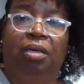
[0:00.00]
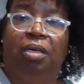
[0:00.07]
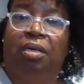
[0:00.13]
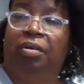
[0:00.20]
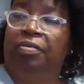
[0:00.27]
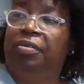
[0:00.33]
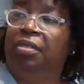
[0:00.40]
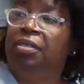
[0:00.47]

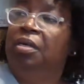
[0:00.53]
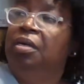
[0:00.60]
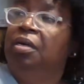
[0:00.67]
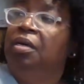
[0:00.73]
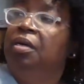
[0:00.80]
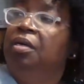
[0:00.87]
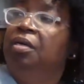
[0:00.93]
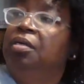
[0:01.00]
gifts.
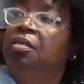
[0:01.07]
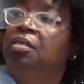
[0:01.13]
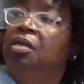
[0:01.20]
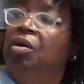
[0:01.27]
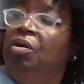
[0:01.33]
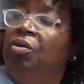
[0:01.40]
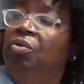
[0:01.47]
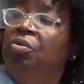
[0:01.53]

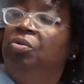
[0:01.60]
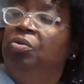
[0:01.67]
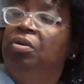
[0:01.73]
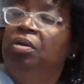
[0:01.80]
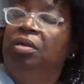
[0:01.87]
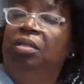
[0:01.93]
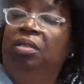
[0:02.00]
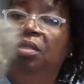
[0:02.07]
So
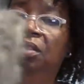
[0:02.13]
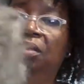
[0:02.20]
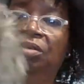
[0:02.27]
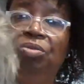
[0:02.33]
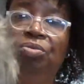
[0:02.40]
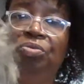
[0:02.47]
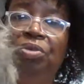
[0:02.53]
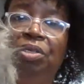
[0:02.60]

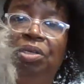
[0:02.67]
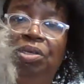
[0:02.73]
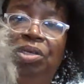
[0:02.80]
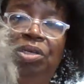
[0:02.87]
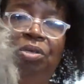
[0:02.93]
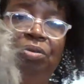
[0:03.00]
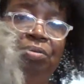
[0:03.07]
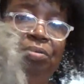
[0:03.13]
these are really
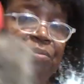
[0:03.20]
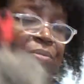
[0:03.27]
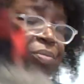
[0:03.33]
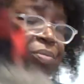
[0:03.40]
cute.